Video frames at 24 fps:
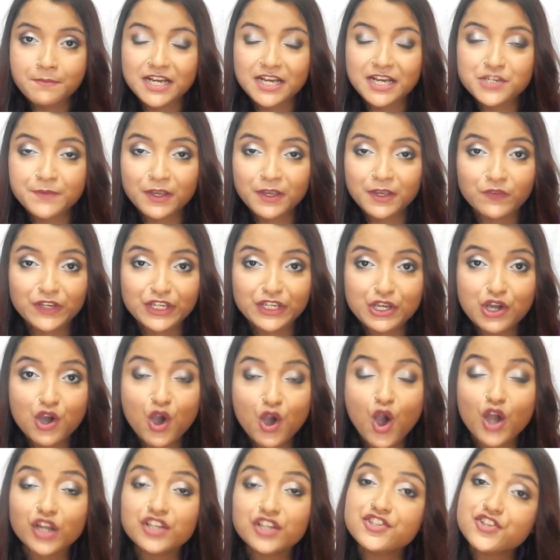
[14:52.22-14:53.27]
Watch my video video
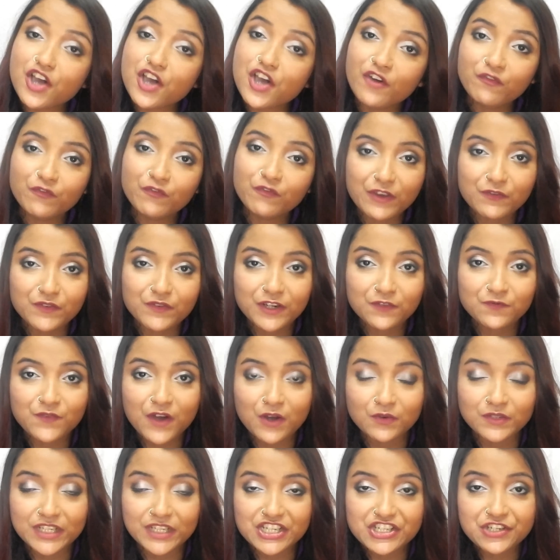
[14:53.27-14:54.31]
on top favorite
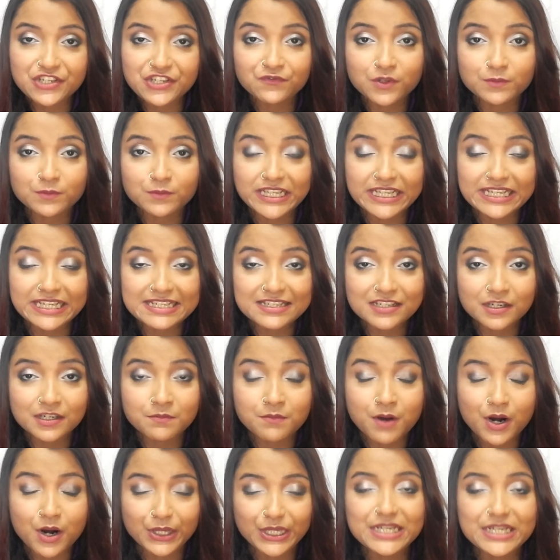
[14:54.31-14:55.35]
foundation from the
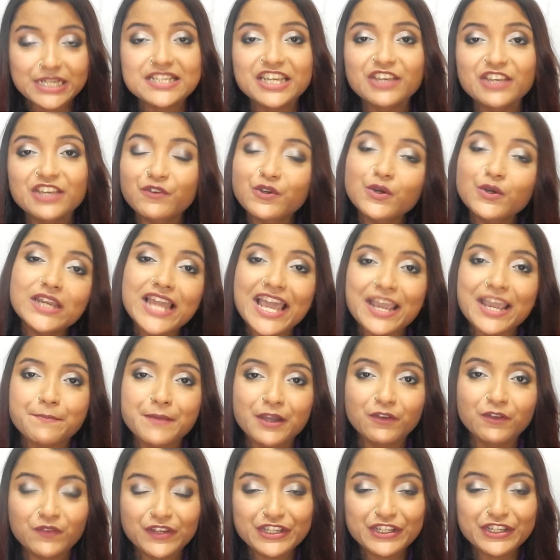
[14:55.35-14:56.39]
Indian market. If you like
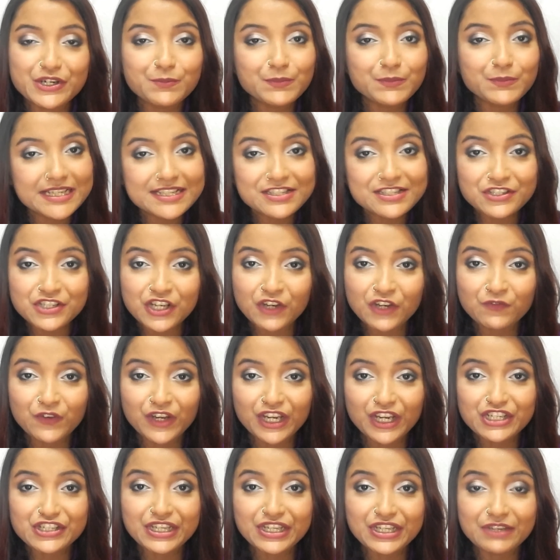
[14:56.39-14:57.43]
my video, please do not
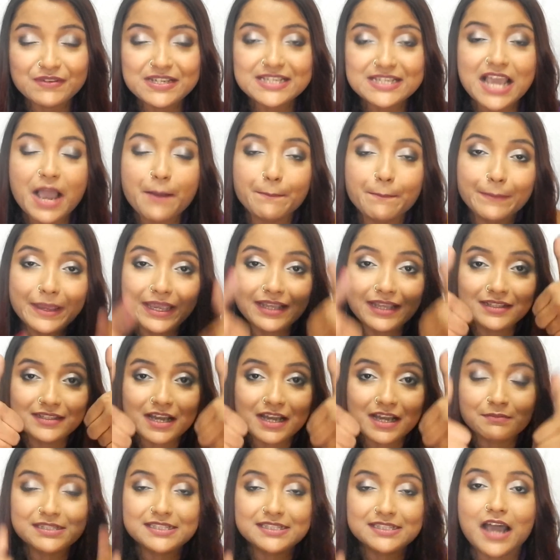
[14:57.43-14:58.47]
forget to give it a big
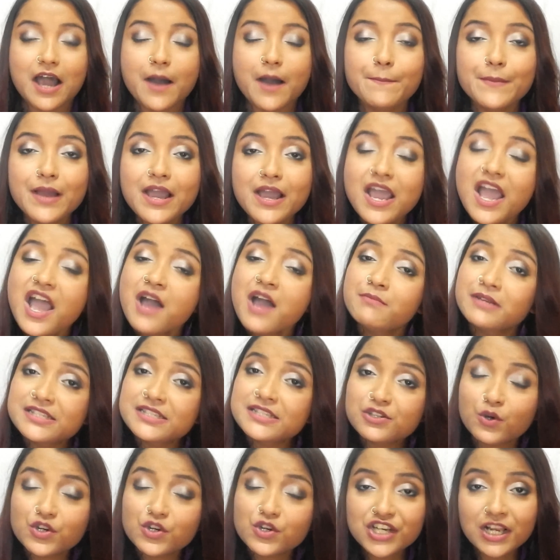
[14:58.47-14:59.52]
thumbs up. My
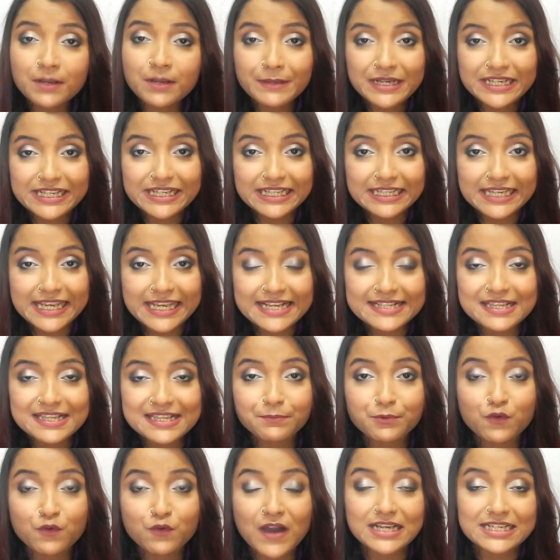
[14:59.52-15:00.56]
social media links
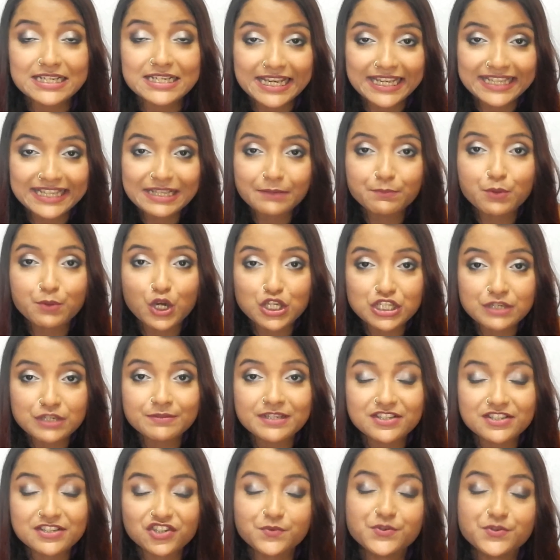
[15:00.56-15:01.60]
are provided in the
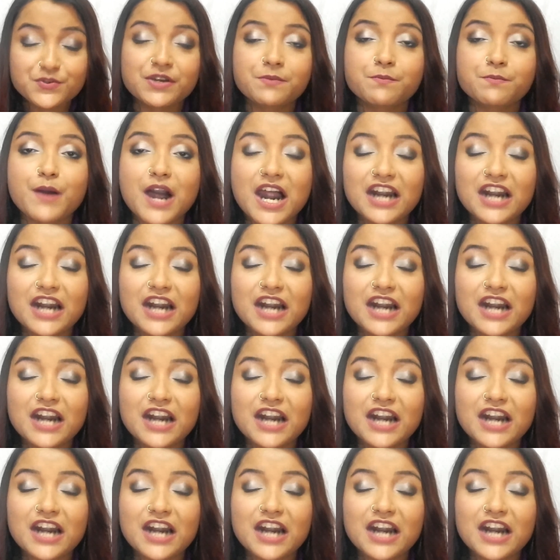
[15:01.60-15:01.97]
bottom description